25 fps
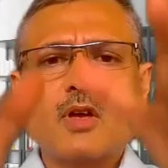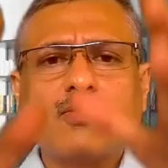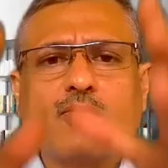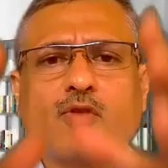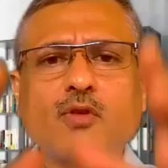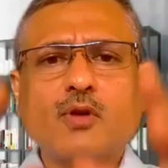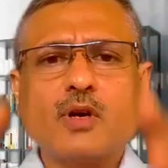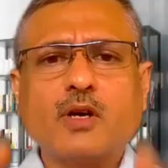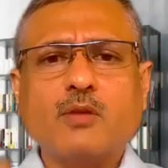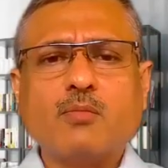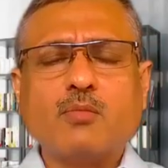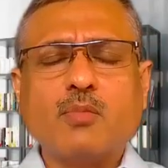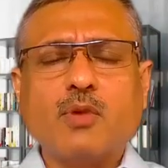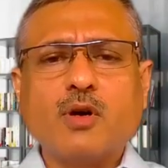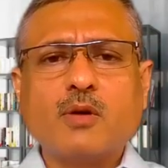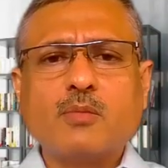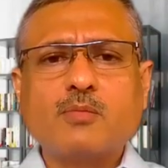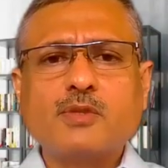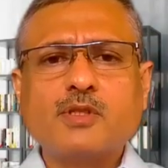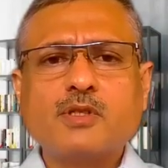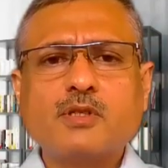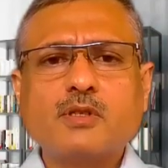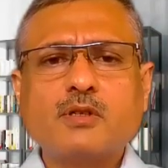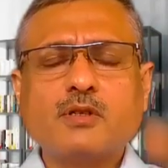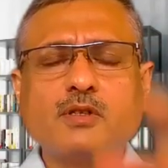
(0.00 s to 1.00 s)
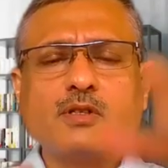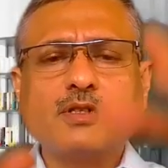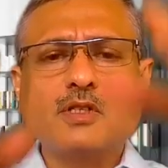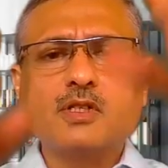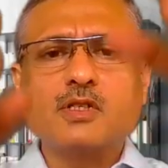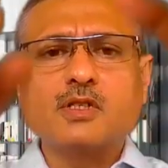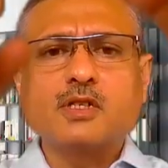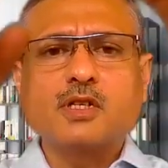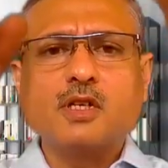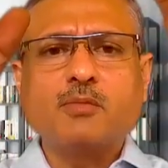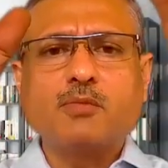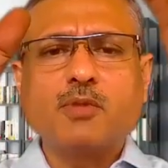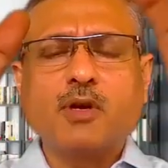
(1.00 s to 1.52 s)
If you get burps,
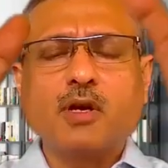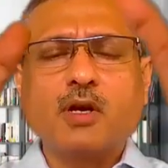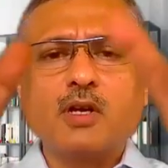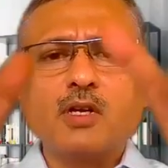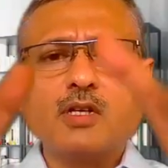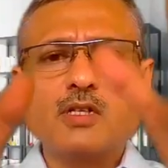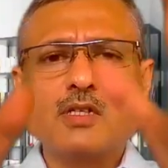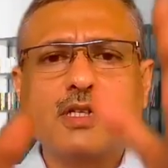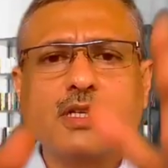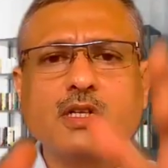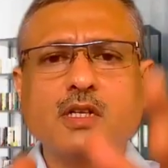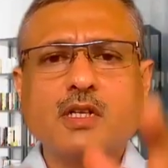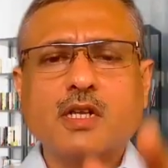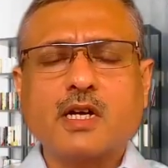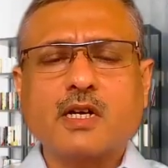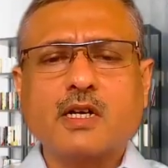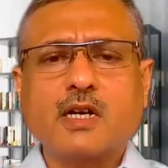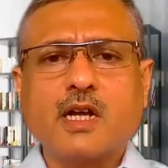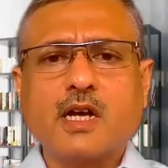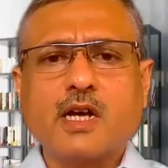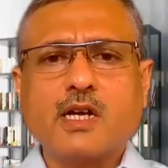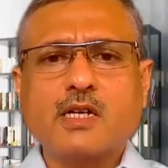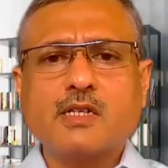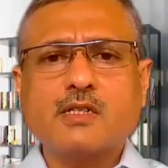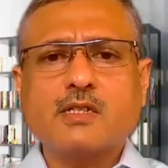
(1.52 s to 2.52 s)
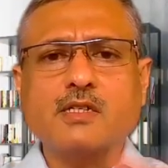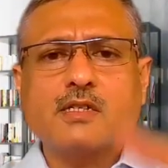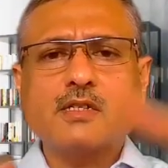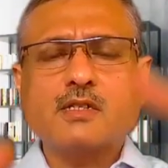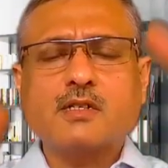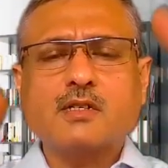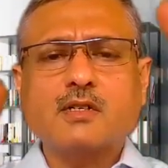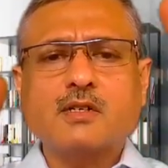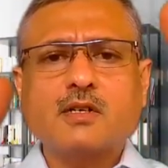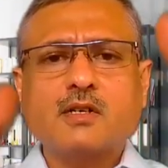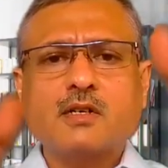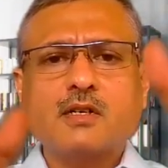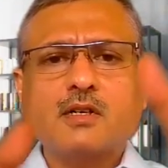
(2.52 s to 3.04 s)
just keep releasing that
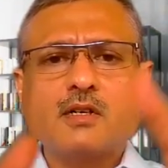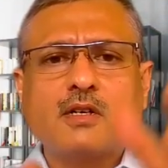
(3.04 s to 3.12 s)
gas.